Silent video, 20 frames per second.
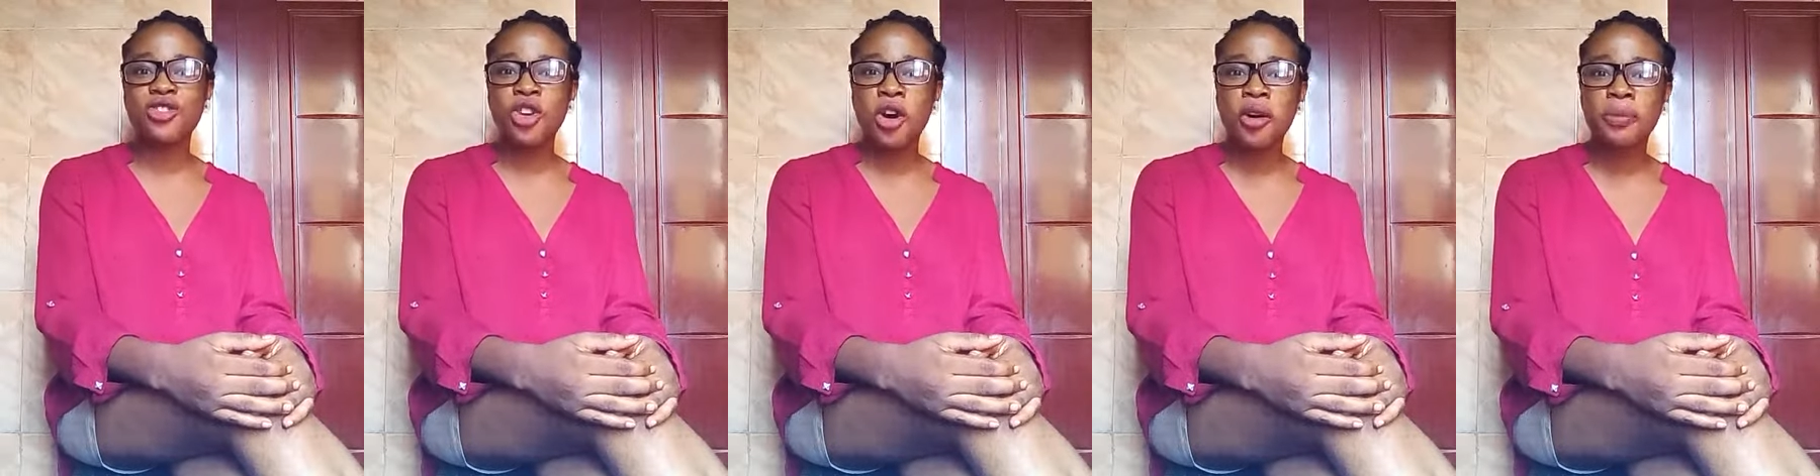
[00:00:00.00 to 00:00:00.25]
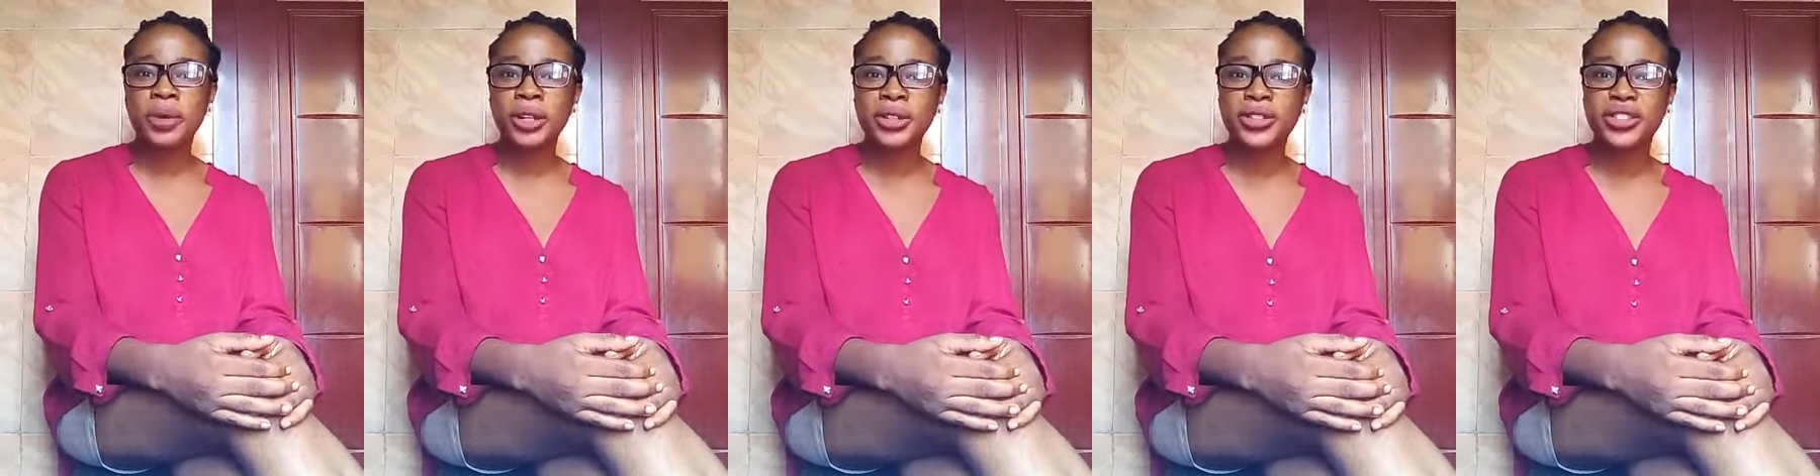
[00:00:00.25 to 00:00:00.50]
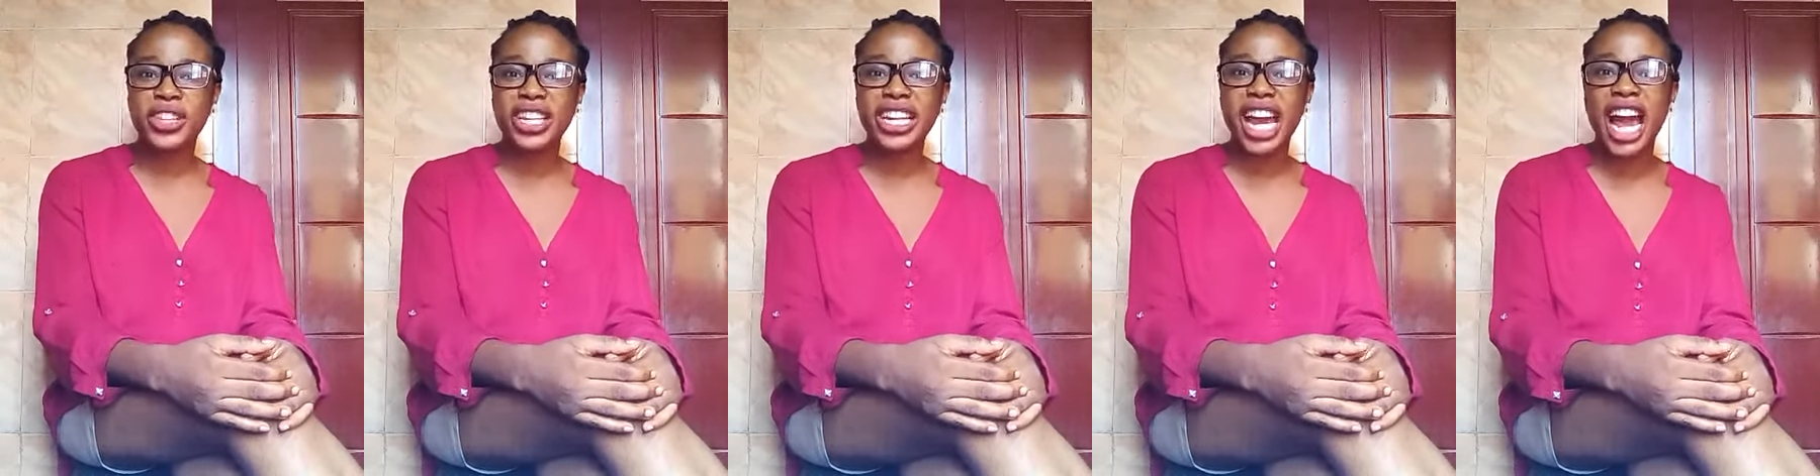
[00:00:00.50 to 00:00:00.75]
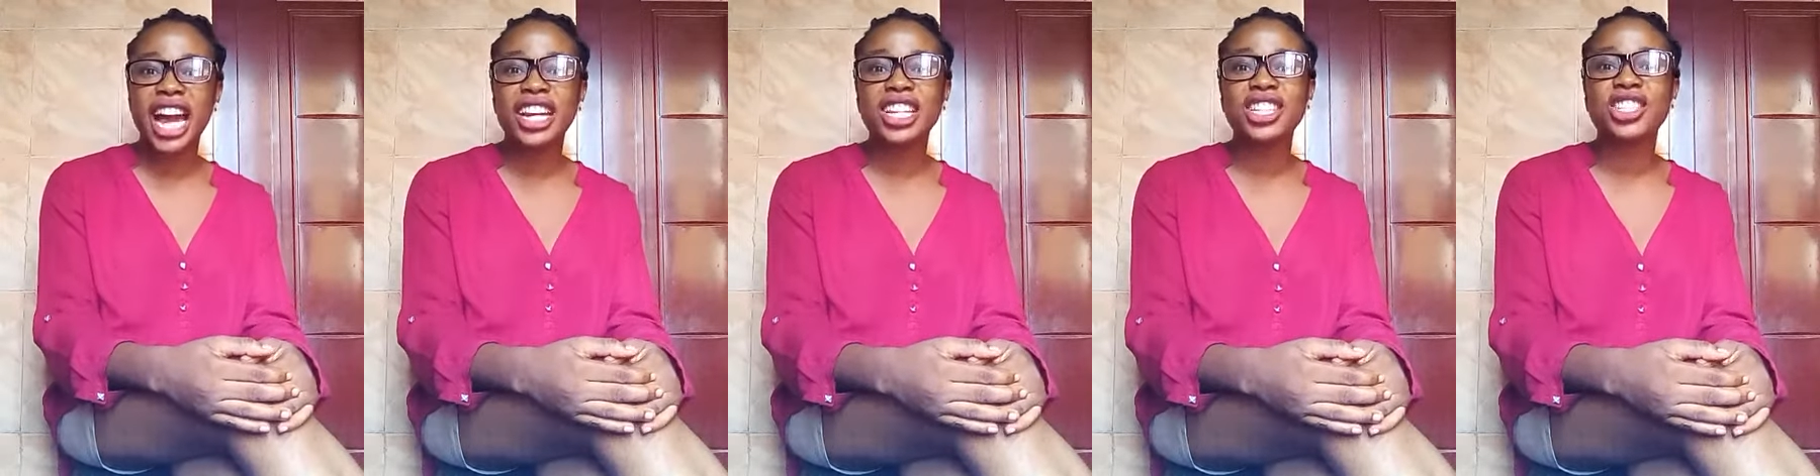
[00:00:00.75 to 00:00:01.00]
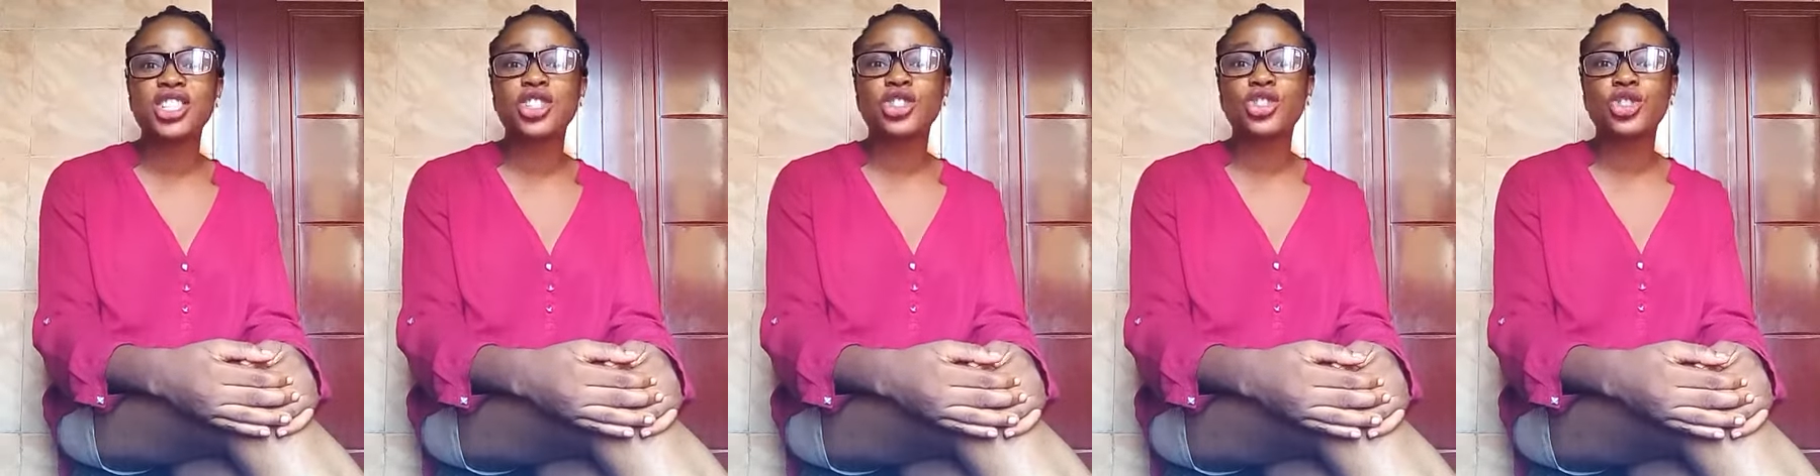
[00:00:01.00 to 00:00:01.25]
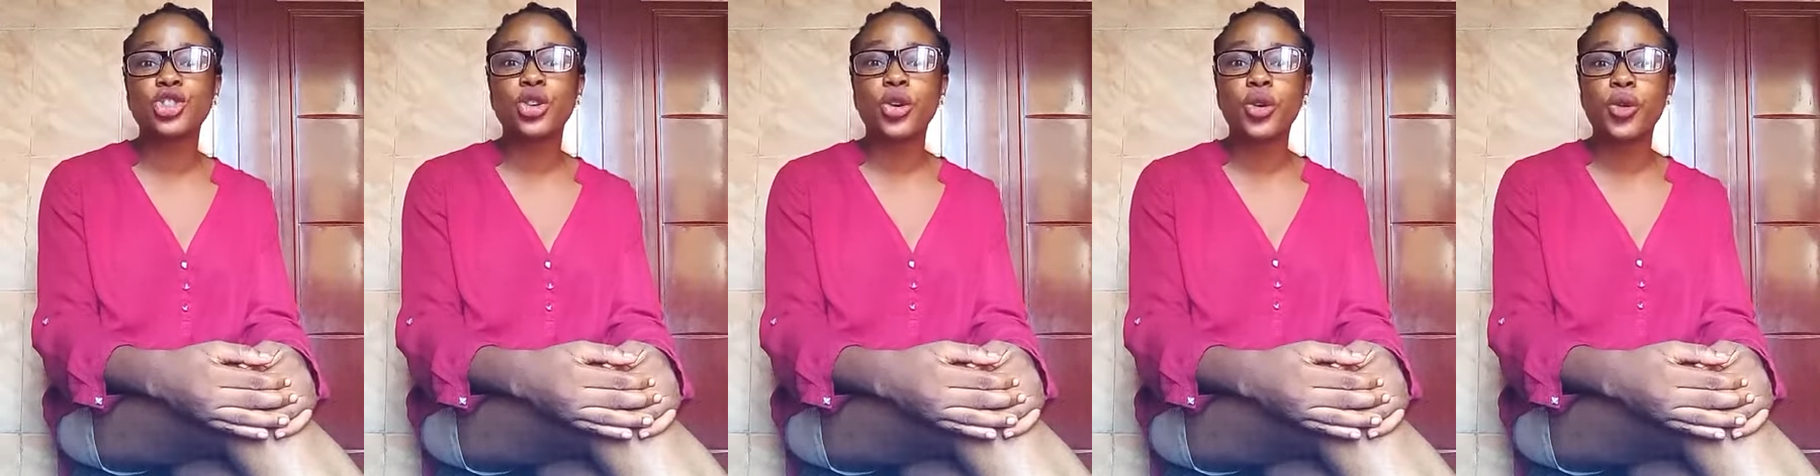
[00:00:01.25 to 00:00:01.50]
normal thing and it
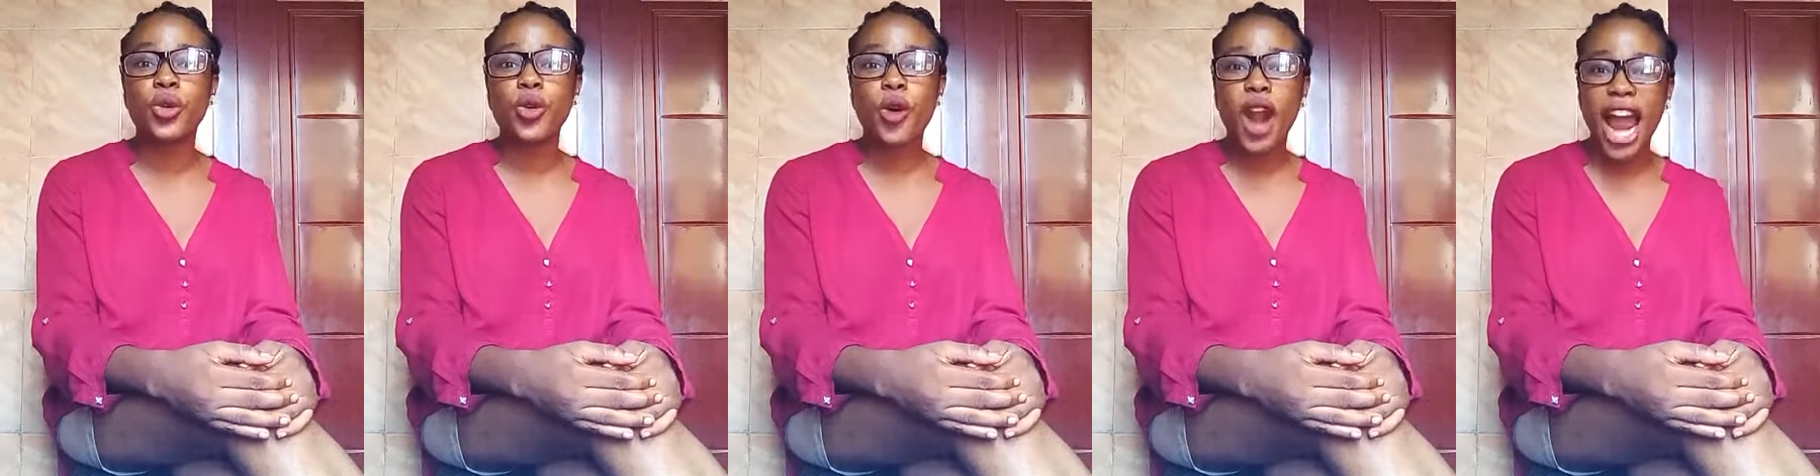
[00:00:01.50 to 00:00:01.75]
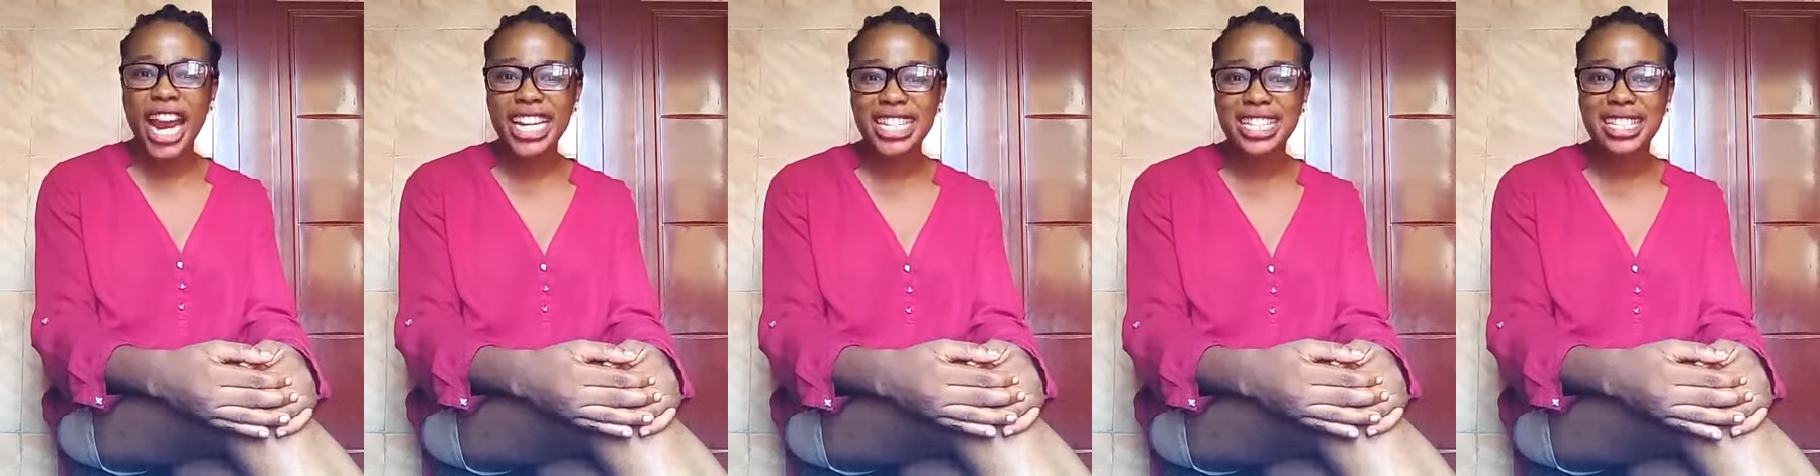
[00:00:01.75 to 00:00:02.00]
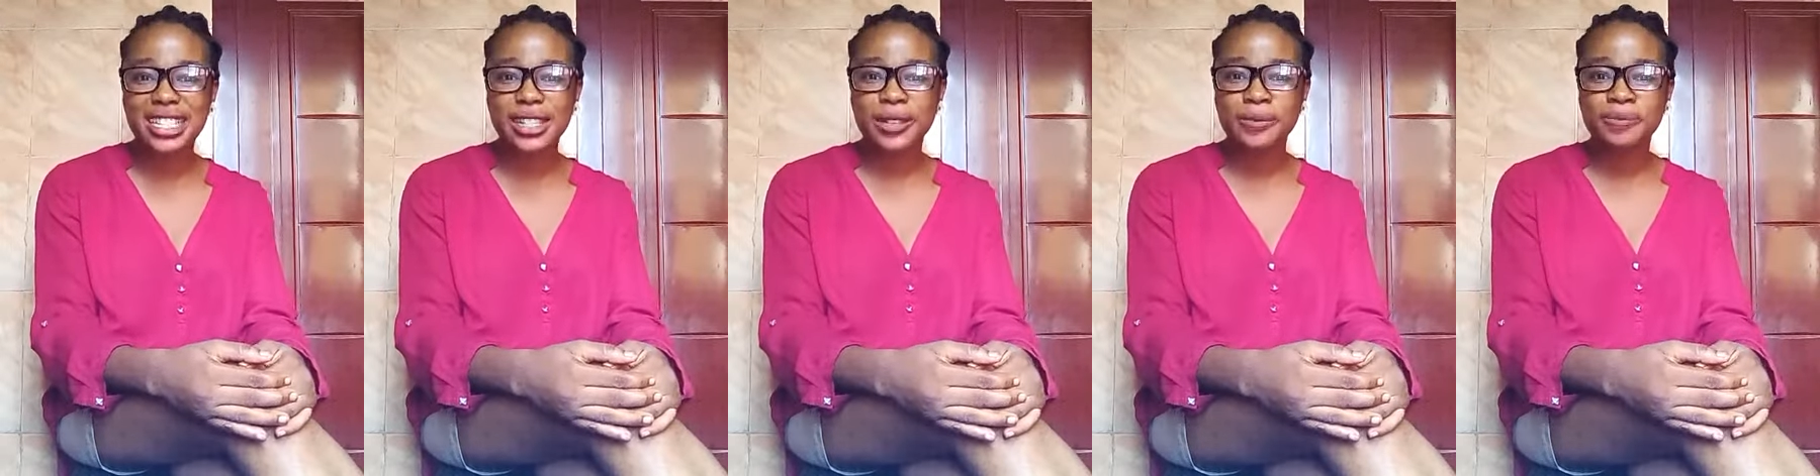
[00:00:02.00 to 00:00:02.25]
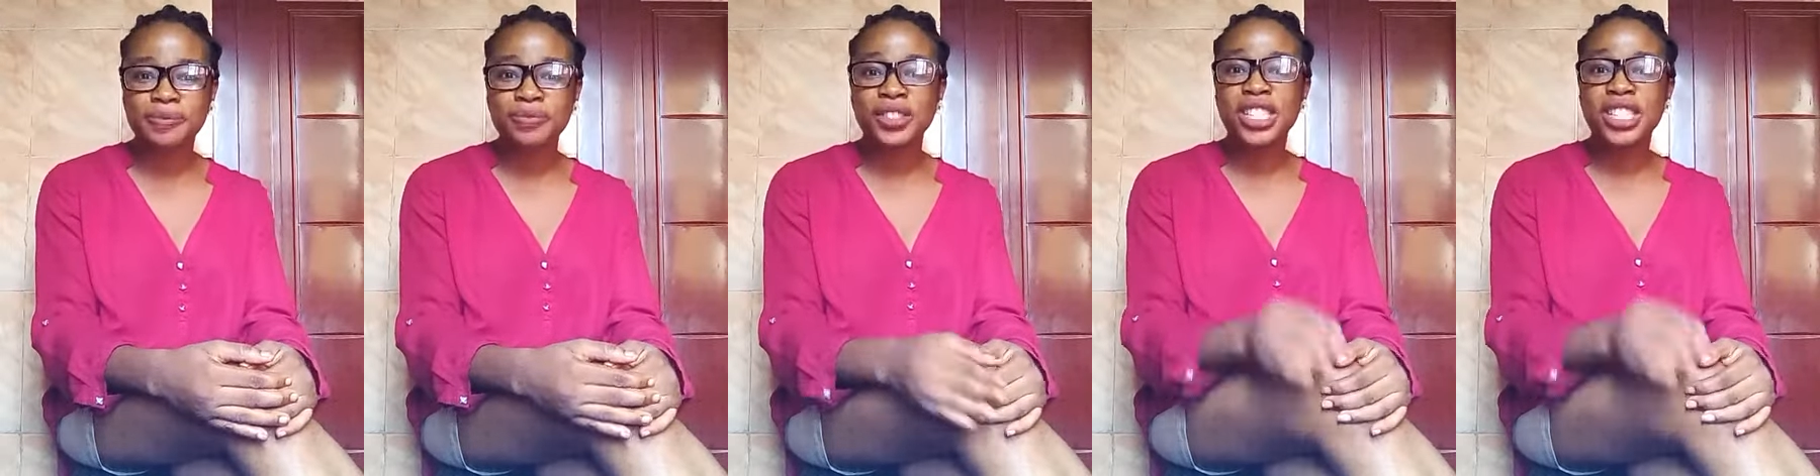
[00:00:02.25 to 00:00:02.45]
is your right.